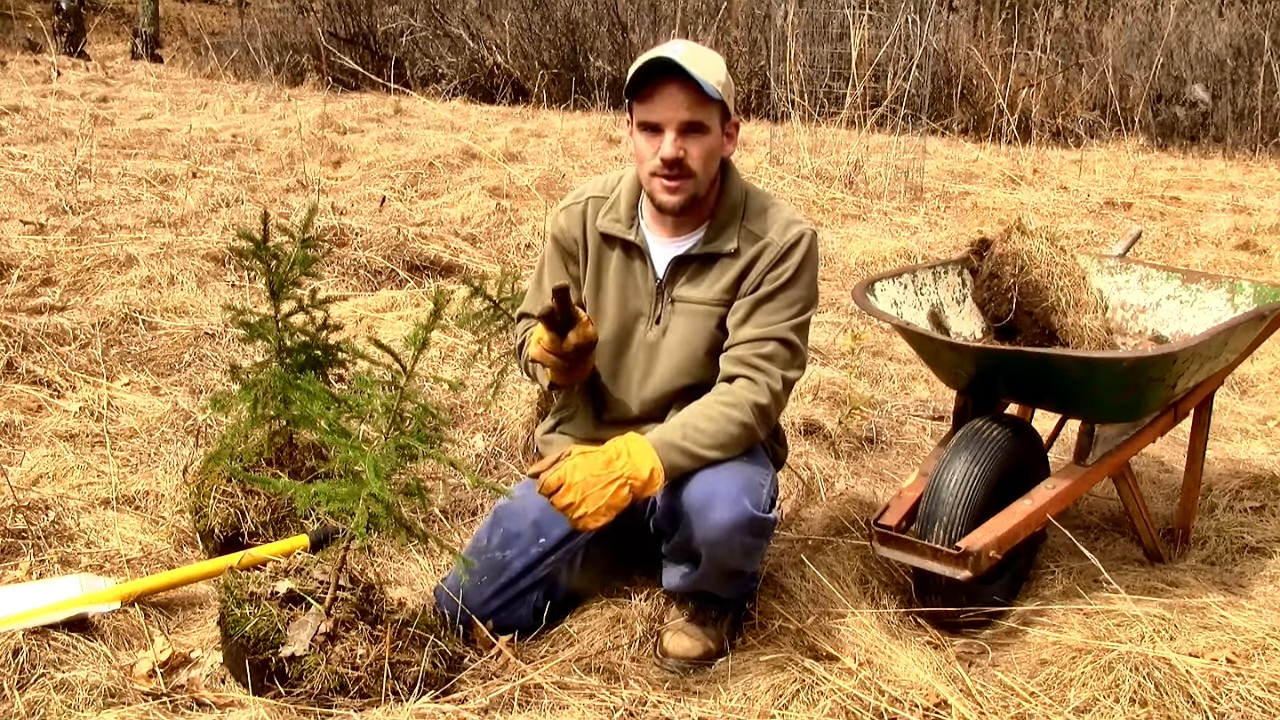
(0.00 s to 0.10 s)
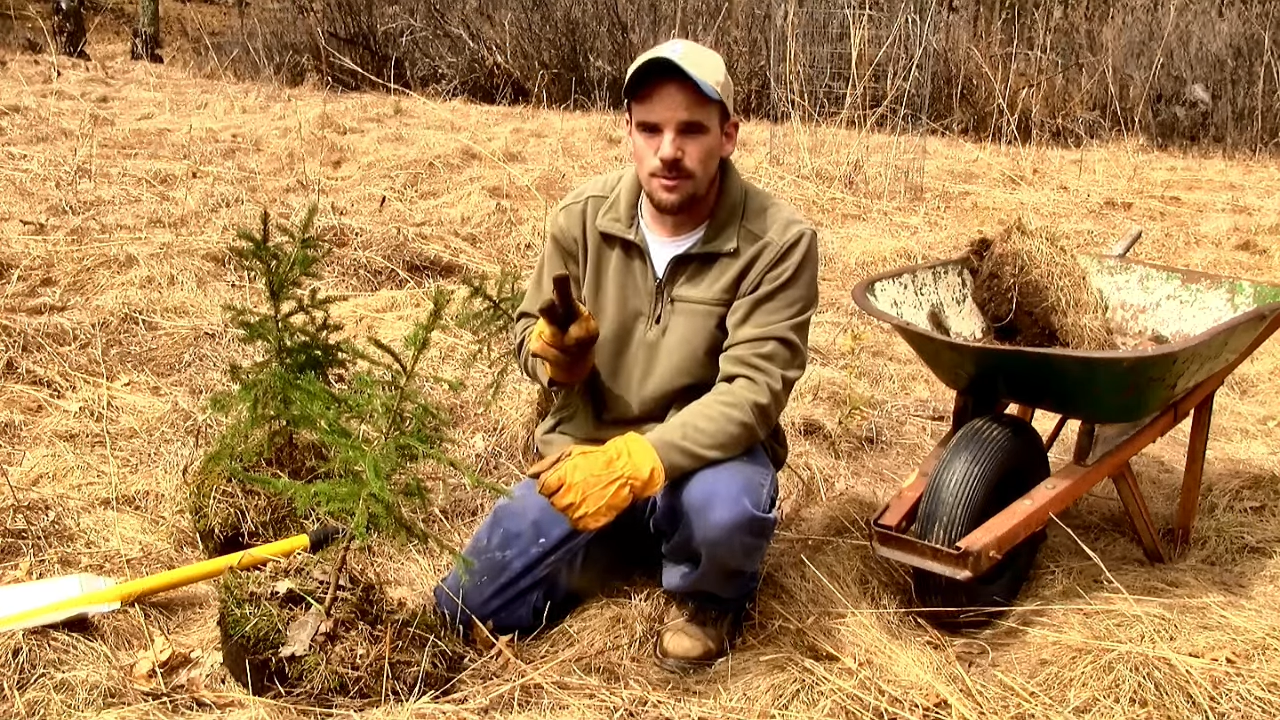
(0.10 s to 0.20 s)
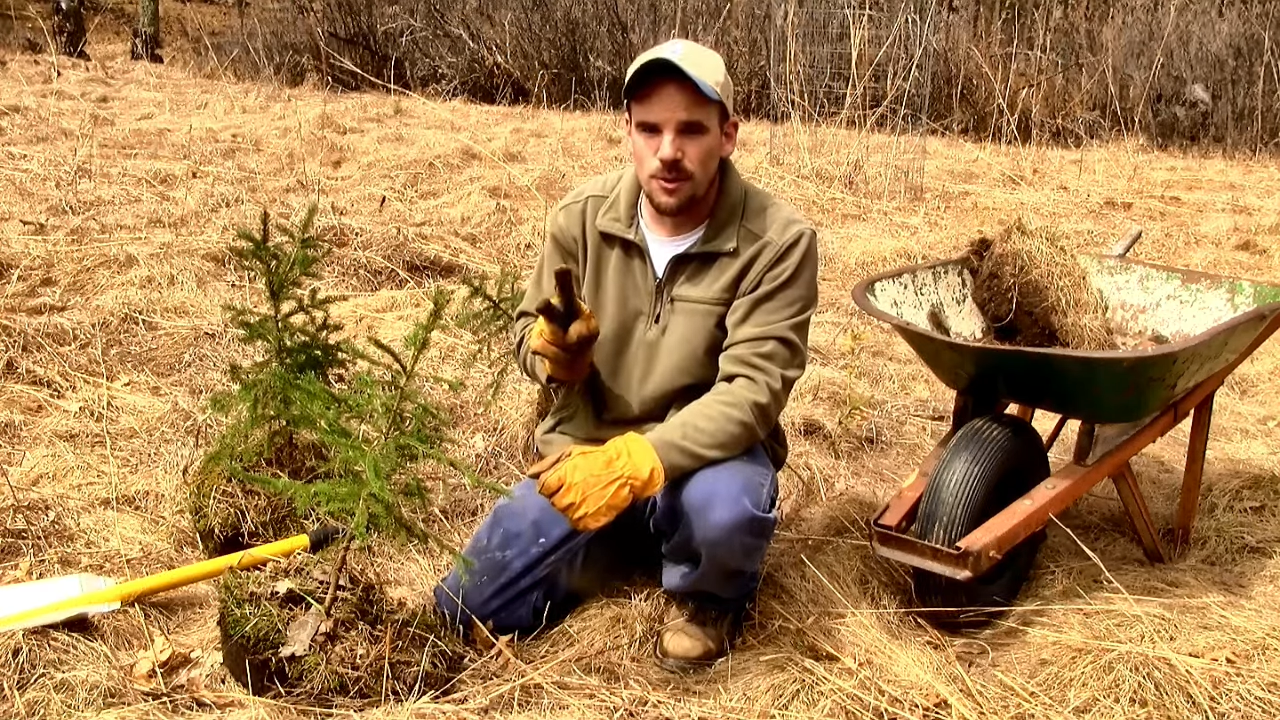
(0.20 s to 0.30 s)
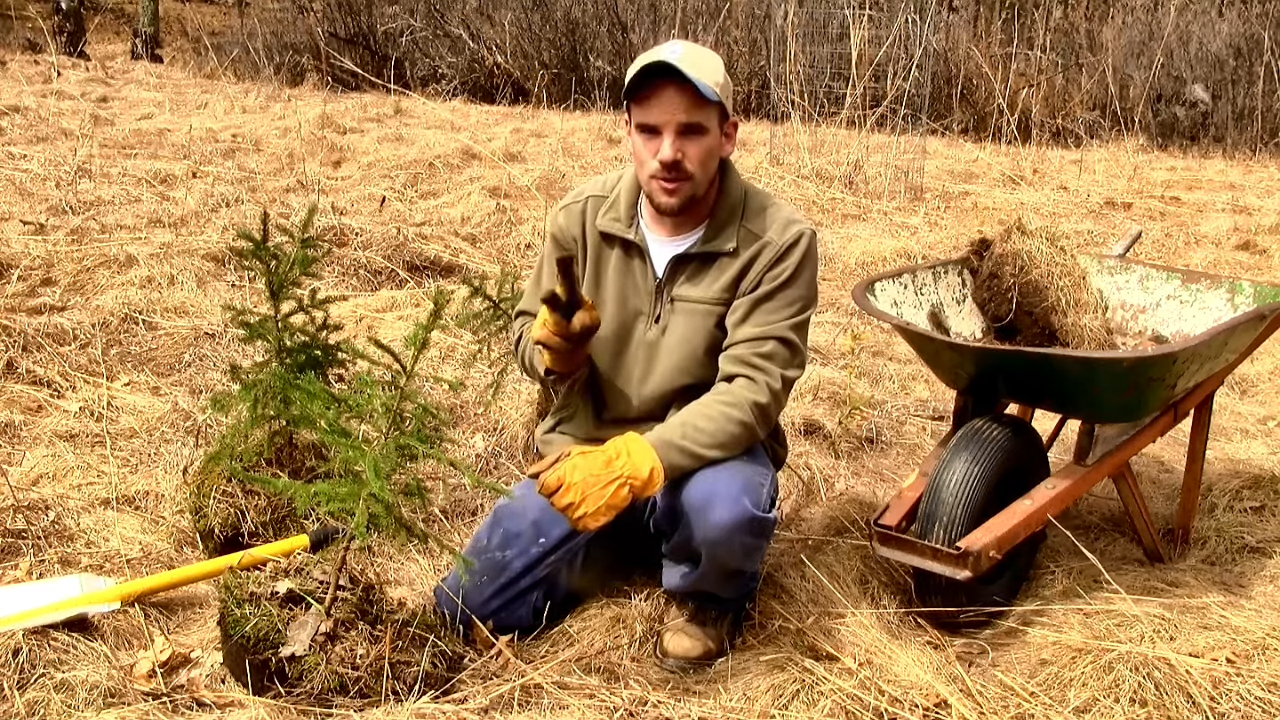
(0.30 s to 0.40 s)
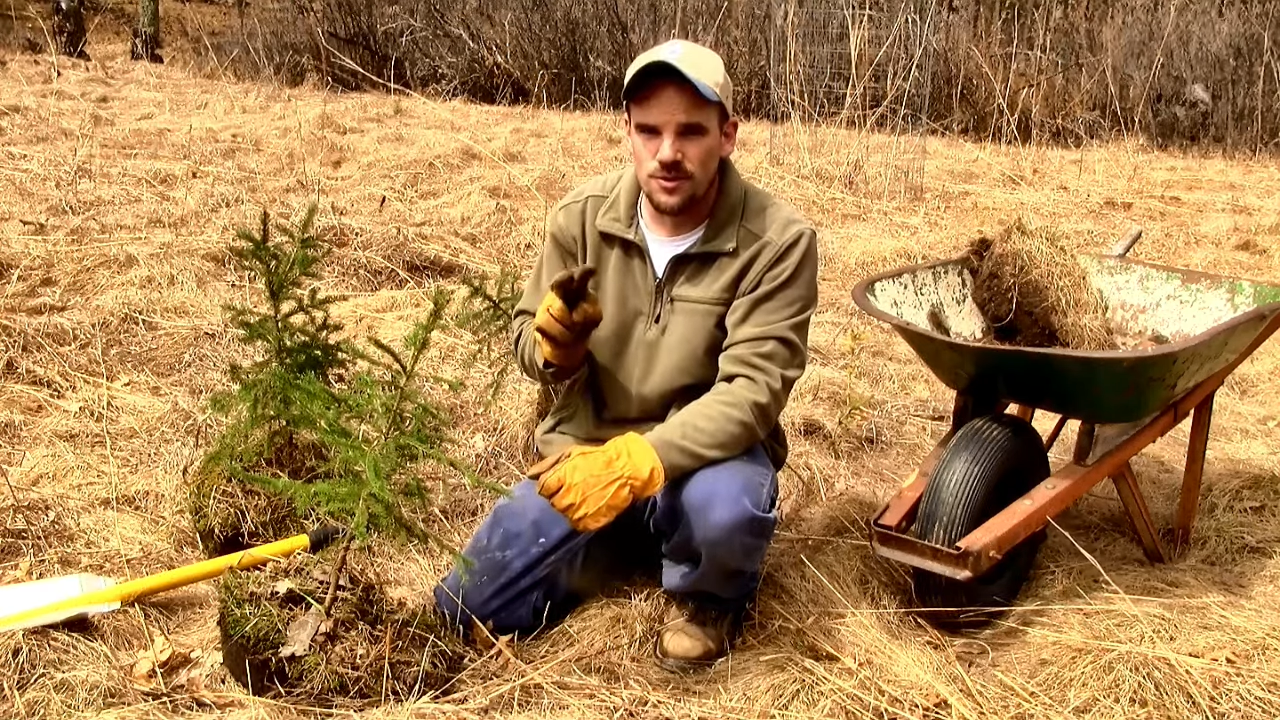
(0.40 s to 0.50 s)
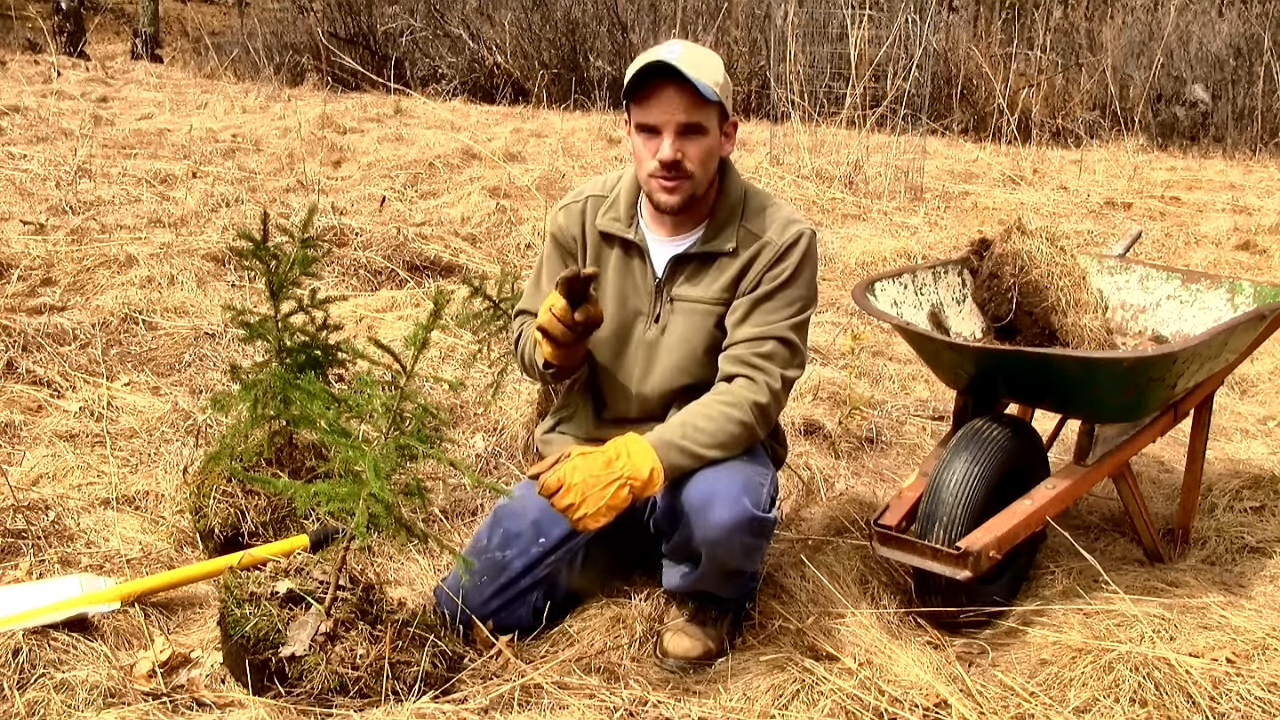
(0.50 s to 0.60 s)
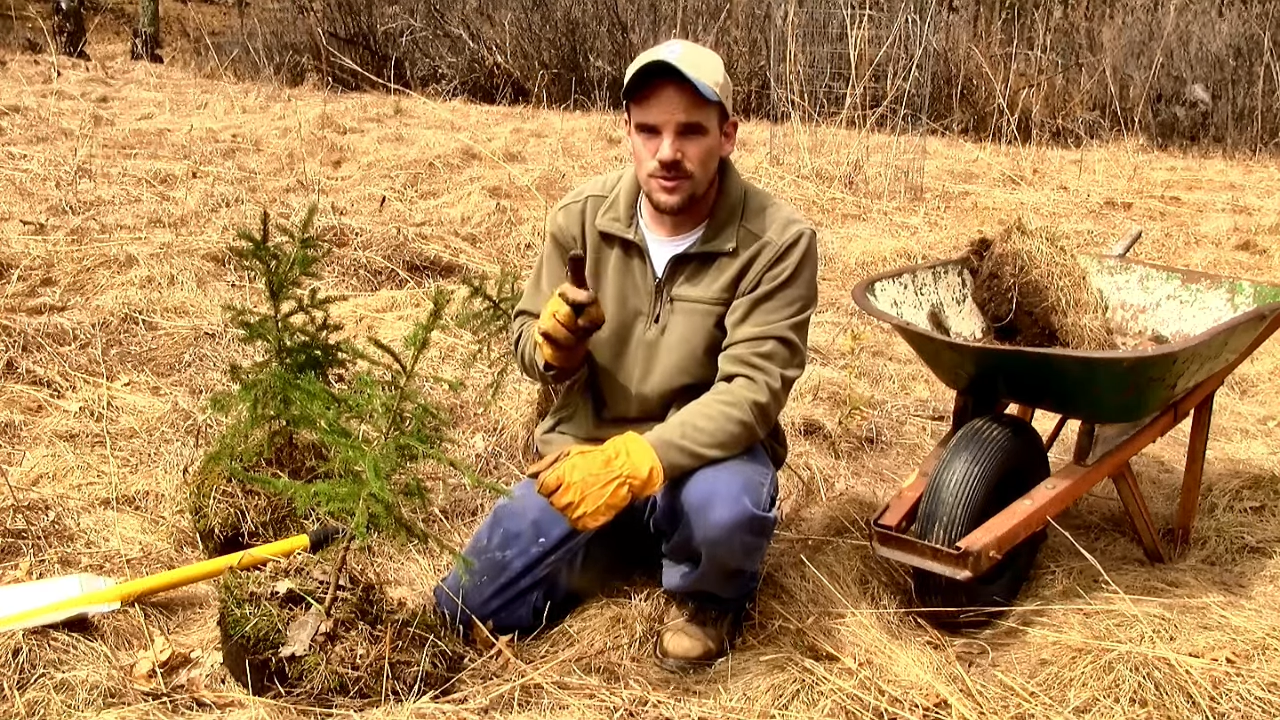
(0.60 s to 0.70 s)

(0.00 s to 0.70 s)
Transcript: They both